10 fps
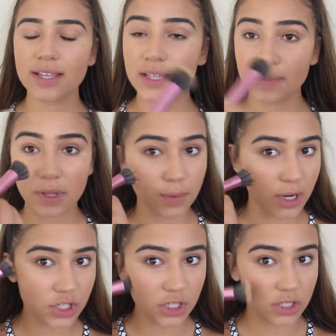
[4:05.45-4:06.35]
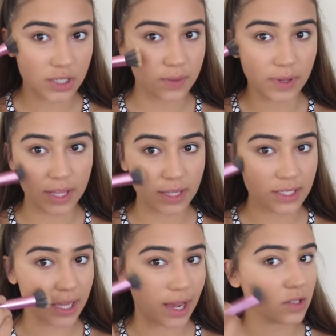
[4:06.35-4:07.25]
stippling brush to just blend
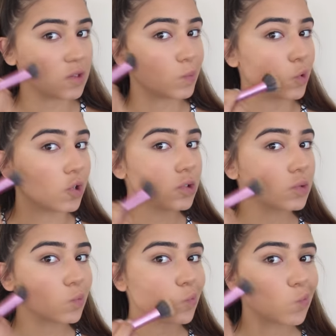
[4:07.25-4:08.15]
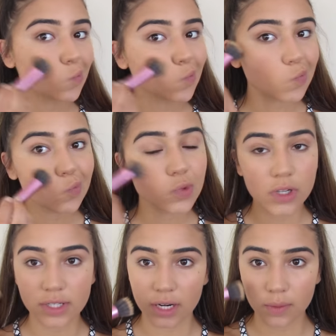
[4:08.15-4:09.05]
this out some more.
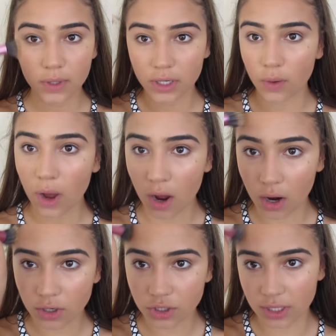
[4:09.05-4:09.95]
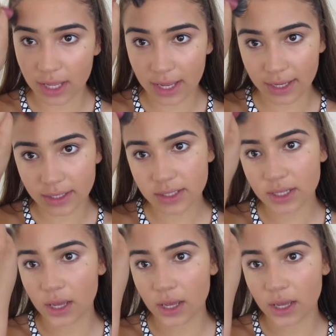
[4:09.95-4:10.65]
I don't want no harsh lines